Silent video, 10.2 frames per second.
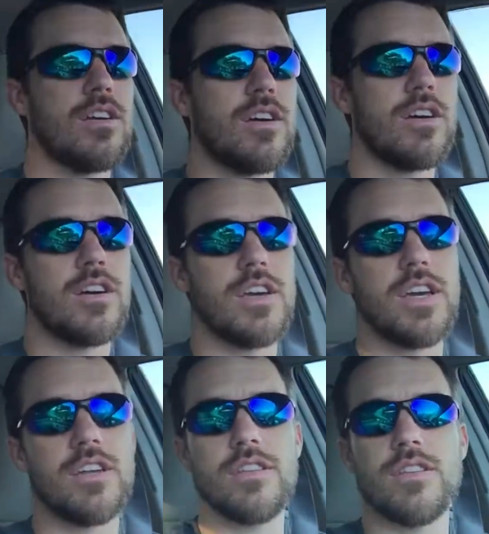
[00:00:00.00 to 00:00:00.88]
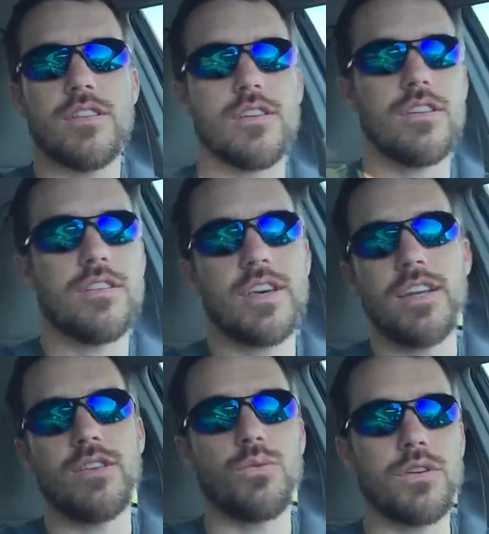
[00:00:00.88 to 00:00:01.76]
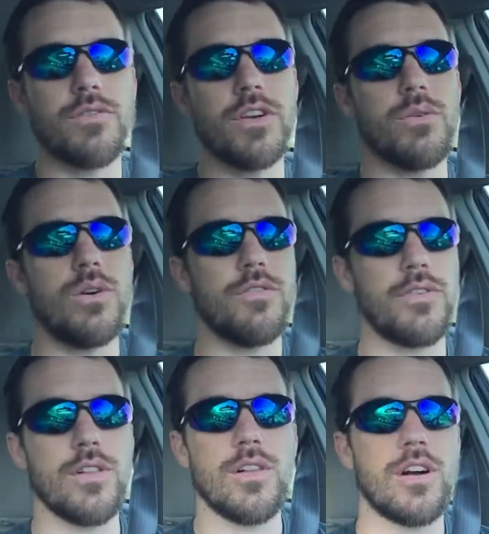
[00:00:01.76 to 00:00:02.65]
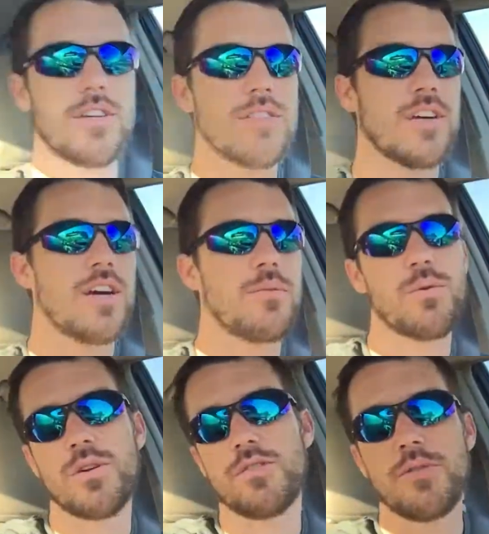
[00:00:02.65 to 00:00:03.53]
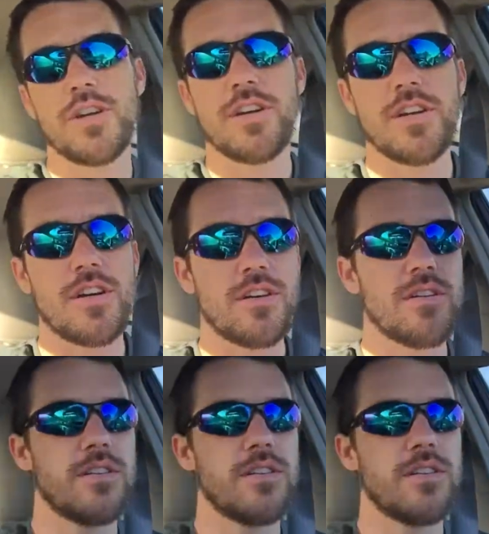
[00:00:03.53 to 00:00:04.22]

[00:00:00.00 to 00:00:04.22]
and the site didn't work very well for the longest time. It works better now,